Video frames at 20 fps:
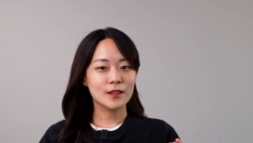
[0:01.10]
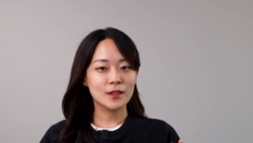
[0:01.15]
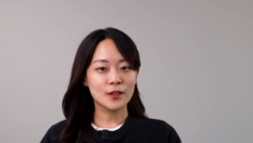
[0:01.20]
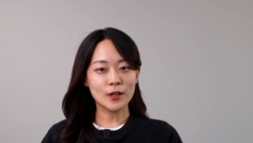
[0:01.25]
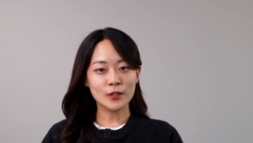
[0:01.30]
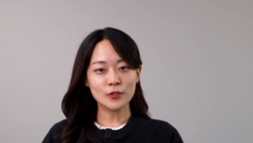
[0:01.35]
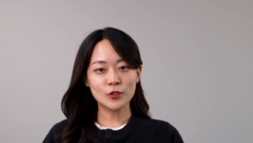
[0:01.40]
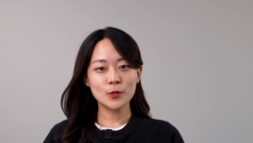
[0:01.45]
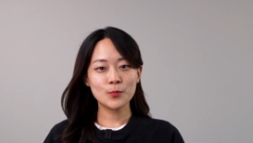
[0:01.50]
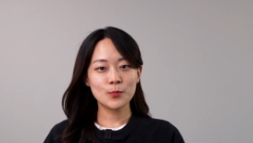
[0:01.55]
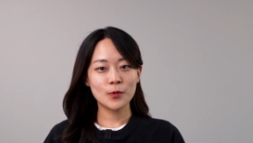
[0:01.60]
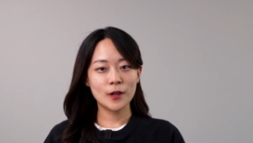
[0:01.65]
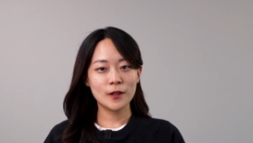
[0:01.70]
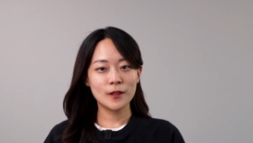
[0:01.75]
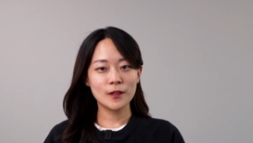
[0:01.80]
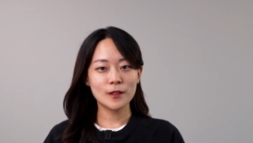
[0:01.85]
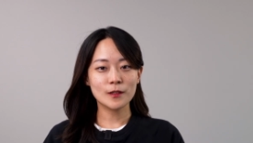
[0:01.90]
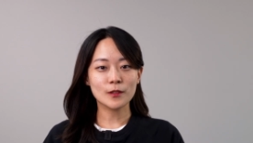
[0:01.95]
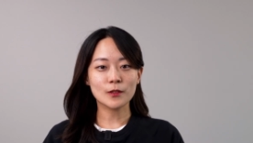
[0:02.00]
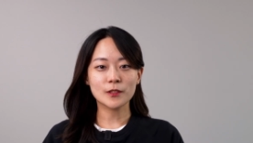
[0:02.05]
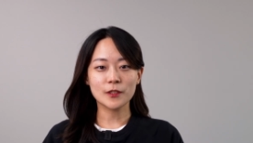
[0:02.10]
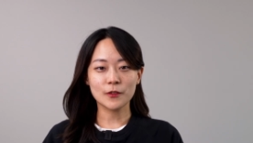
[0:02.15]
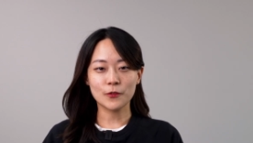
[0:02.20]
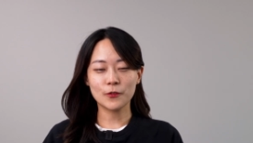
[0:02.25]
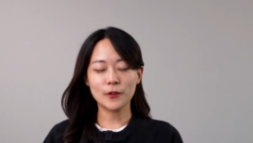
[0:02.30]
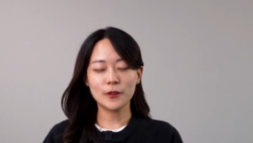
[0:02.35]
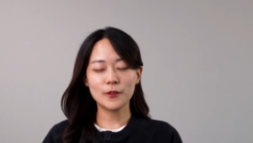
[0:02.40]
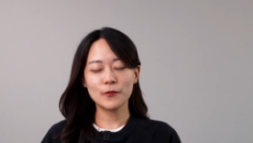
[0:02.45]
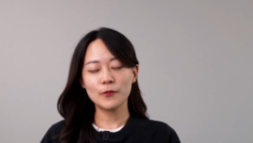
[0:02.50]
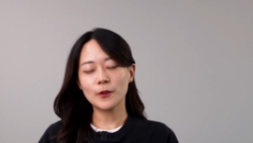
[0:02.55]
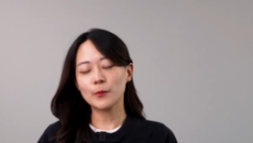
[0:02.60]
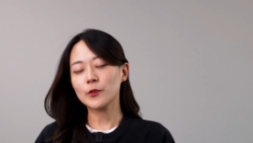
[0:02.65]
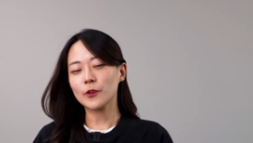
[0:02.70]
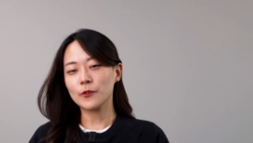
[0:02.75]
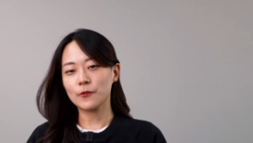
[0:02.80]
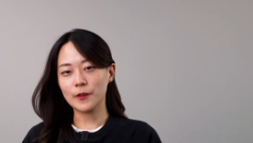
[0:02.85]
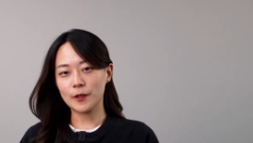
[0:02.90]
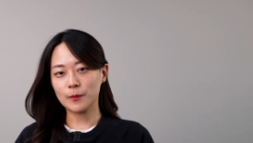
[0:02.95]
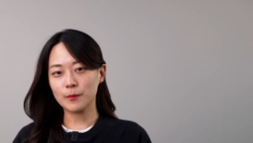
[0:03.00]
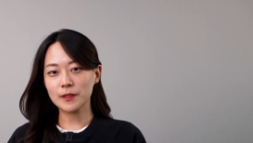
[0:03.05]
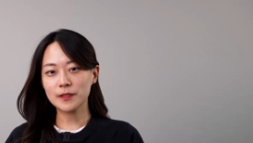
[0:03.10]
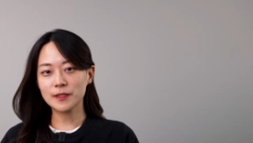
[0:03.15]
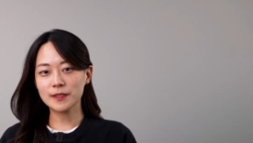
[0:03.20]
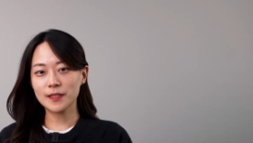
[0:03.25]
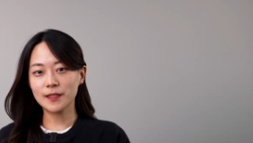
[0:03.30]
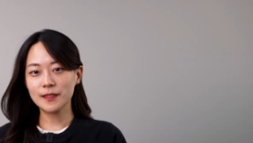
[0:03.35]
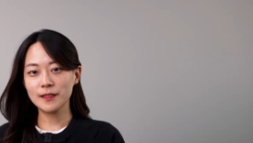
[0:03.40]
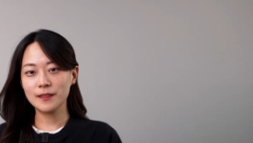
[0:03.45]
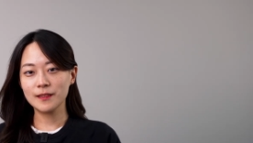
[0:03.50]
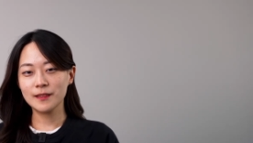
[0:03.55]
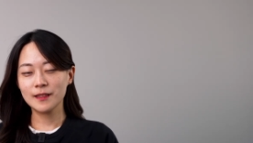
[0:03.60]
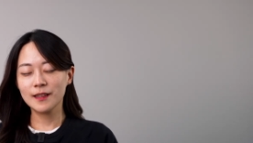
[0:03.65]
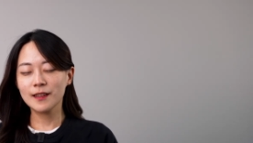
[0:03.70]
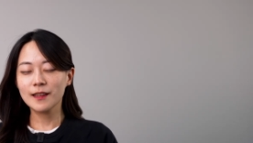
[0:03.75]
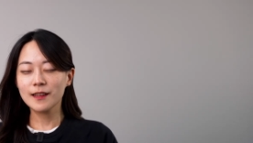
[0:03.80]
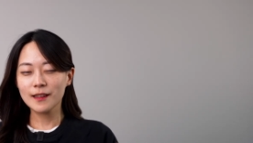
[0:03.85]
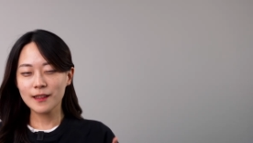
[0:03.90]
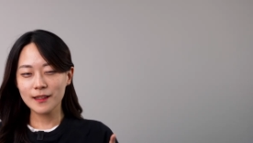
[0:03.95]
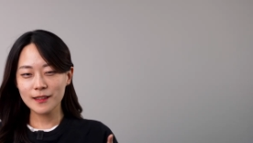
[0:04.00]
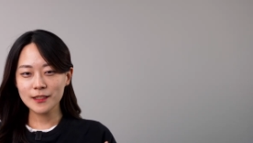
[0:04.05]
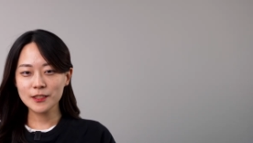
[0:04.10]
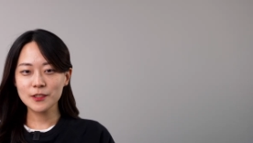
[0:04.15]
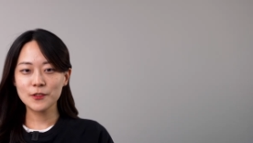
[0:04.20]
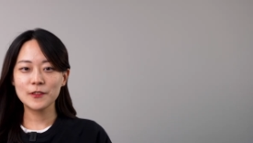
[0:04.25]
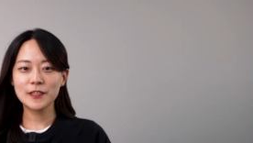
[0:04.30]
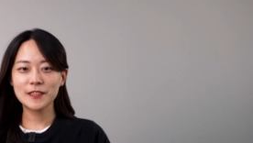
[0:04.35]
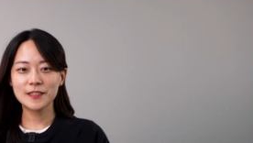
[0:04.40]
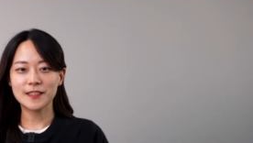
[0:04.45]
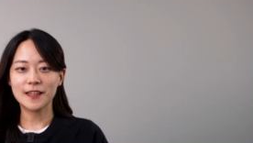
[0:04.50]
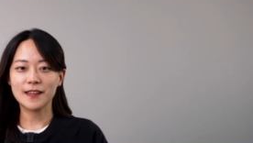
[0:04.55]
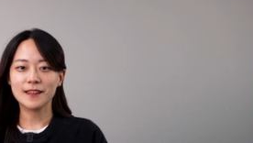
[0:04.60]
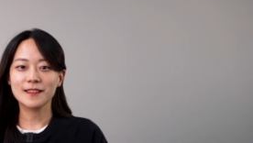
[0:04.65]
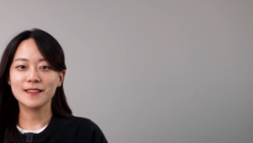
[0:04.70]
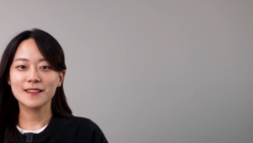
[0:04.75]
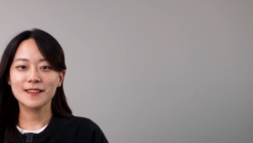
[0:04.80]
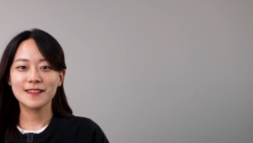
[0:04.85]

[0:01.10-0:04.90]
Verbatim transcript: Does your product look different from your Figma design? Let's fix that.